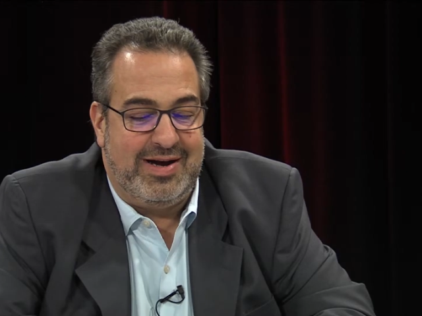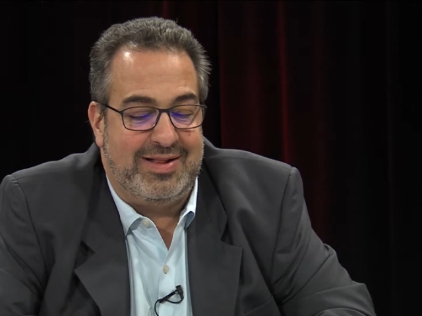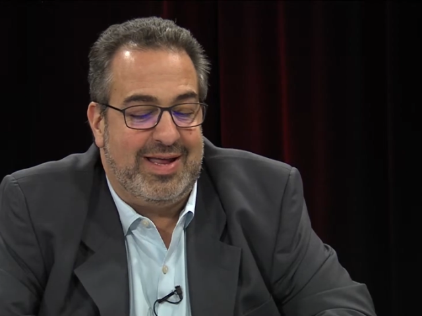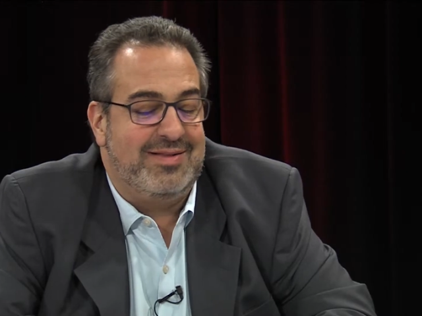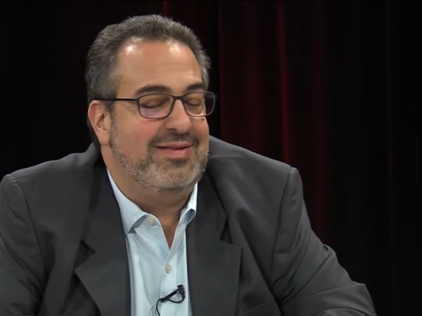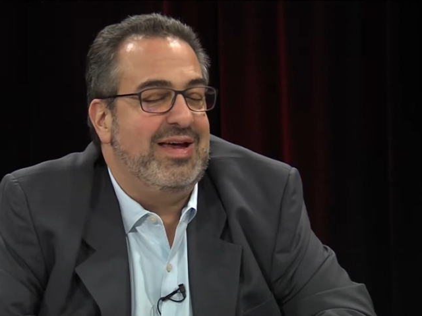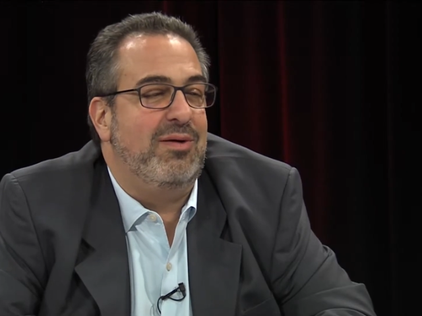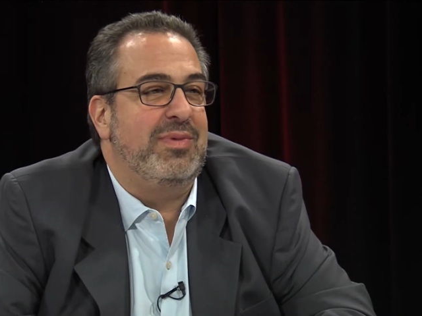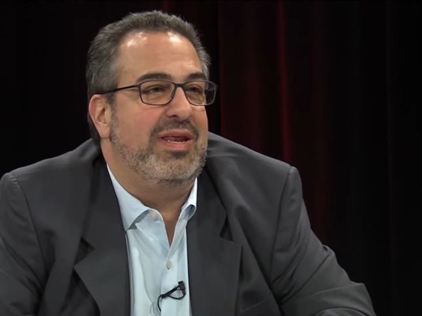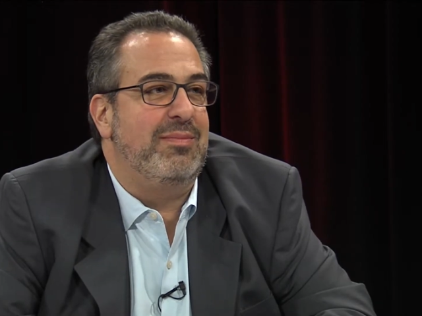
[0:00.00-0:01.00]
elected
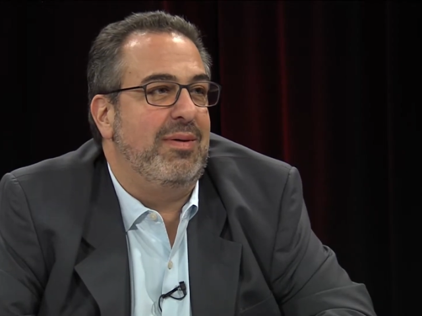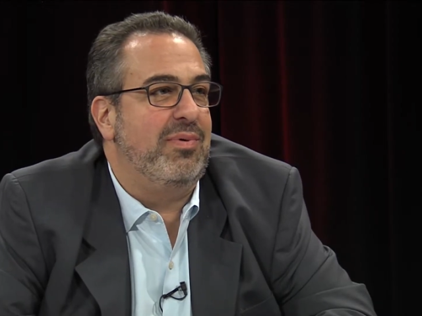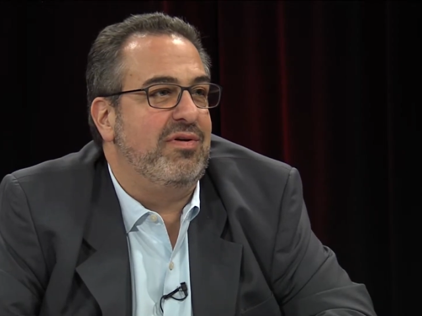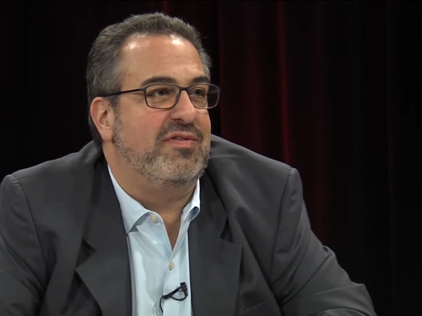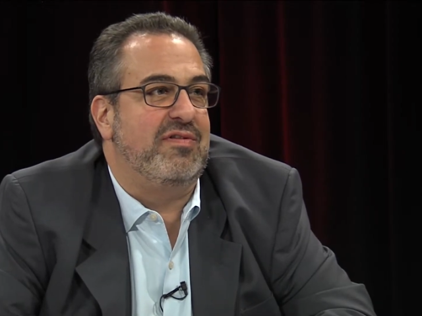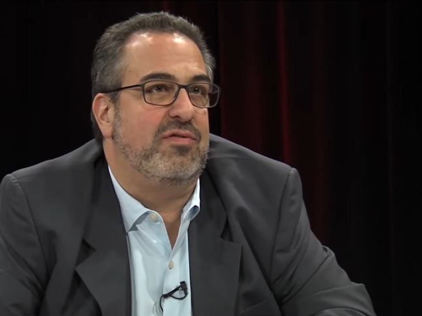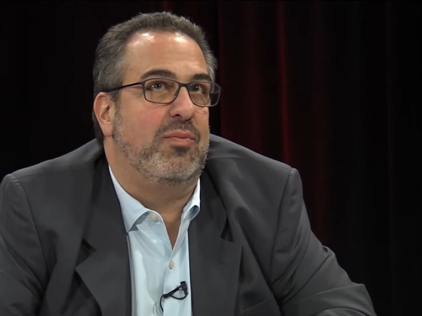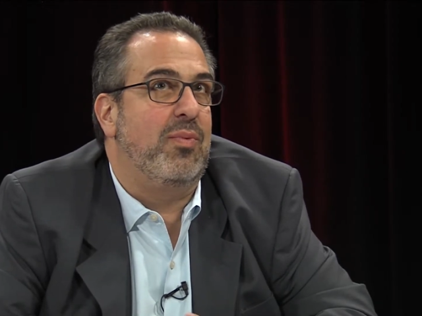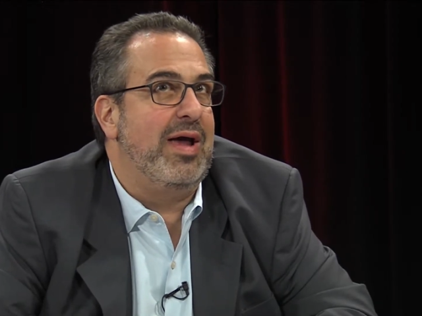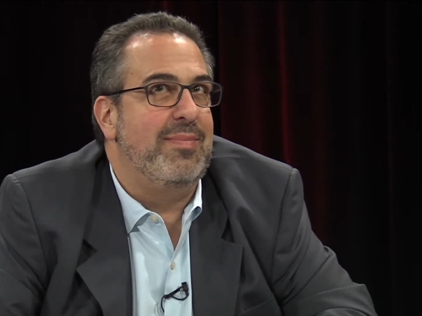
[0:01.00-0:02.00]
town meeting member since
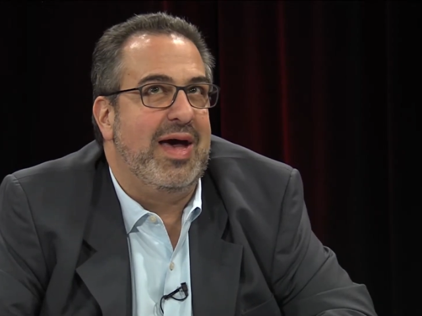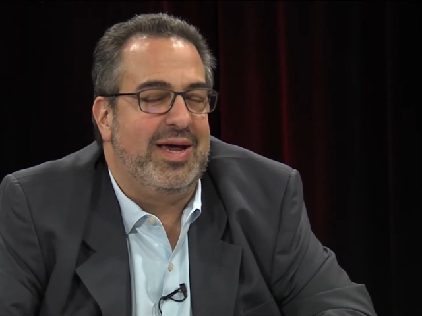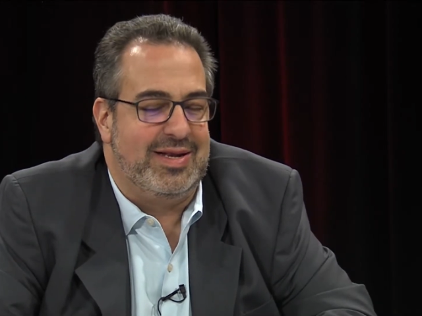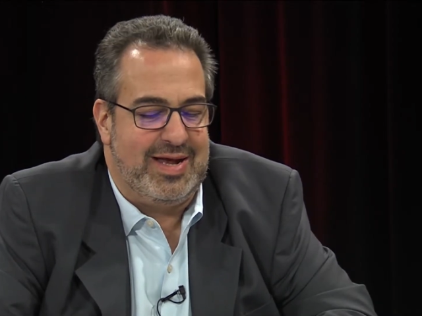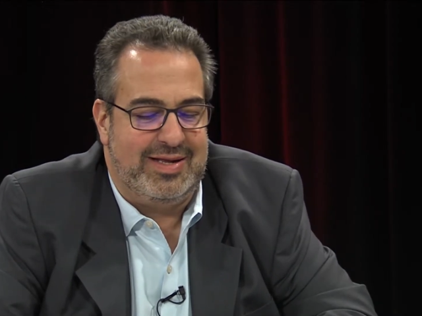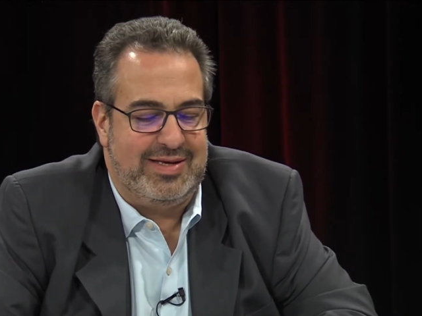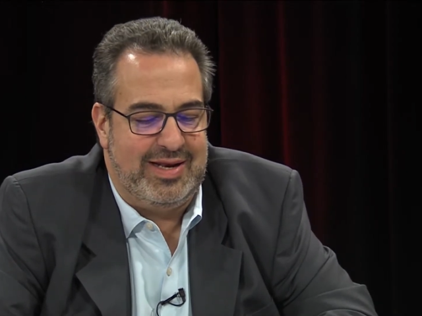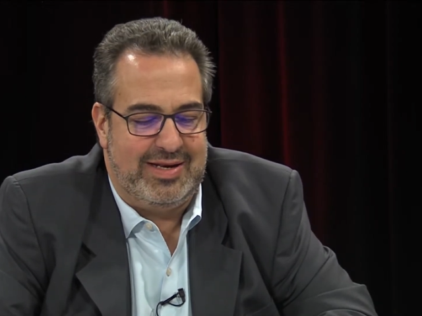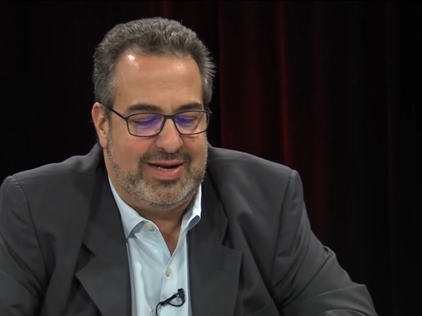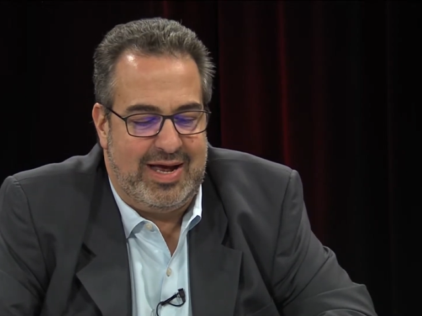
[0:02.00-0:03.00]
way back in
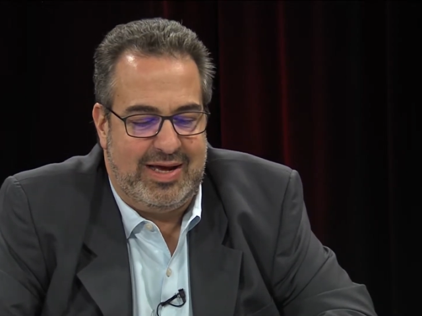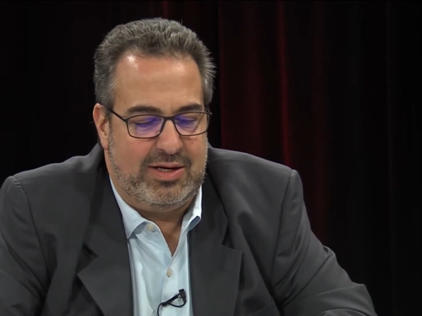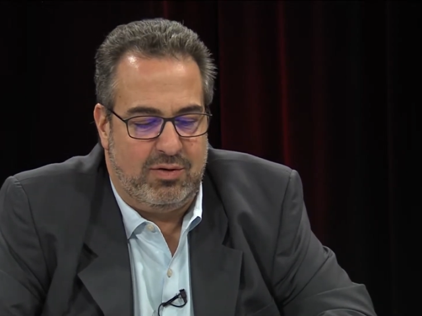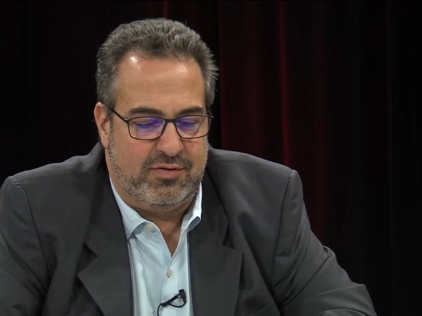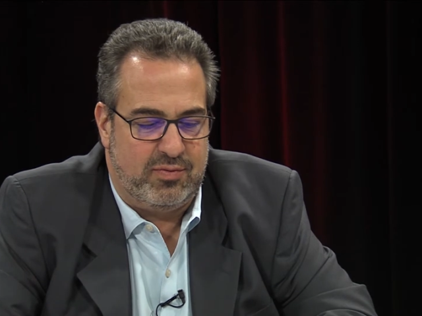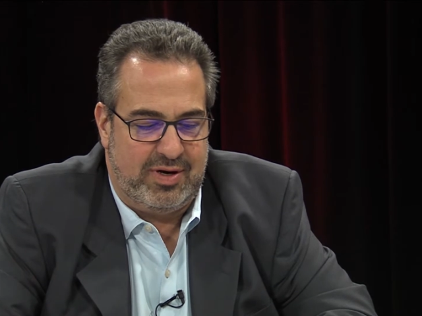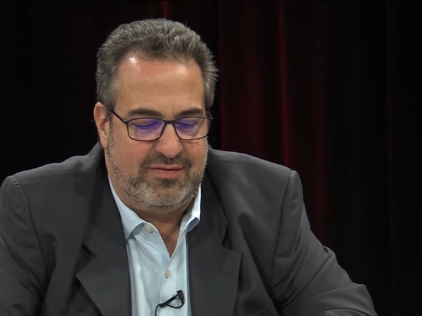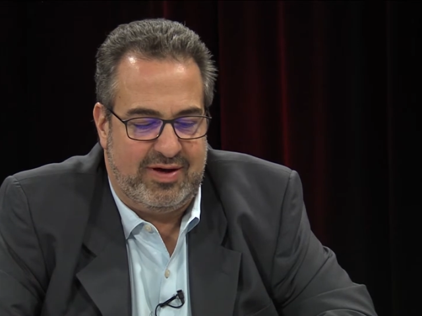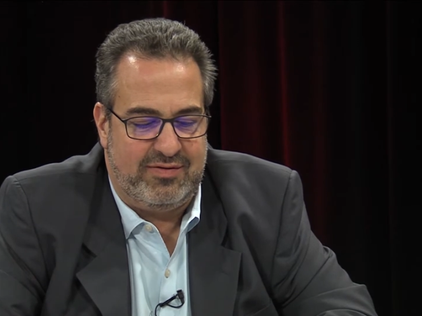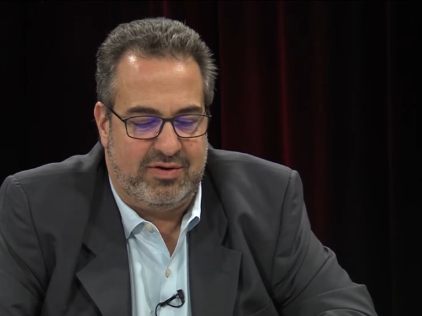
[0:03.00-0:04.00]
1989, over
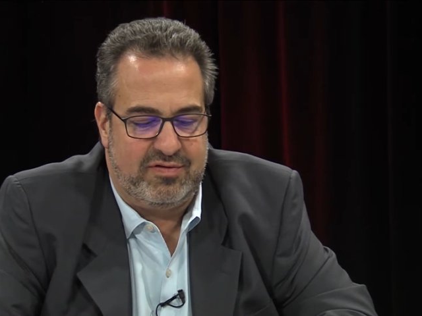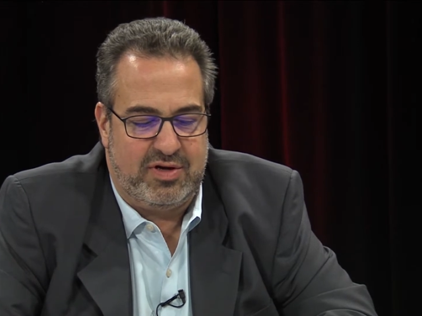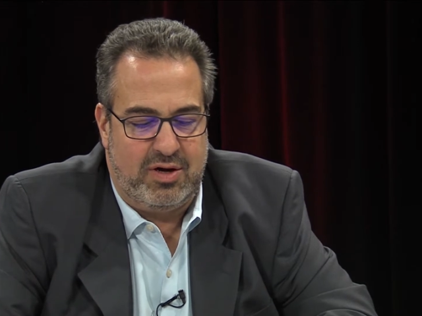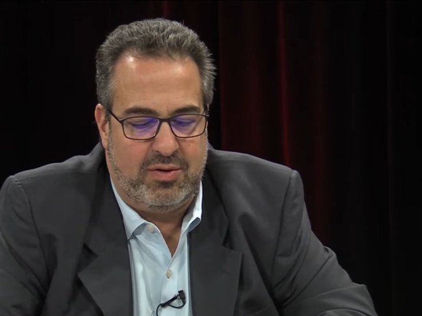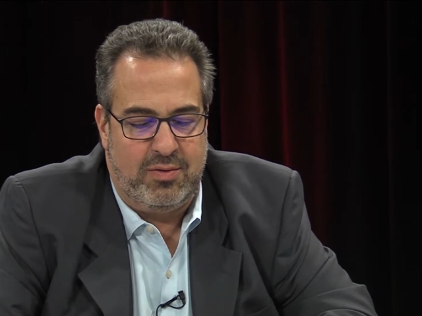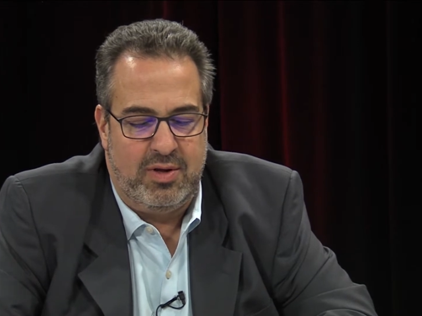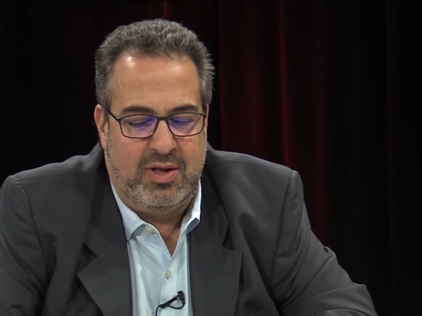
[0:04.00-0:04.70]
25 years ago.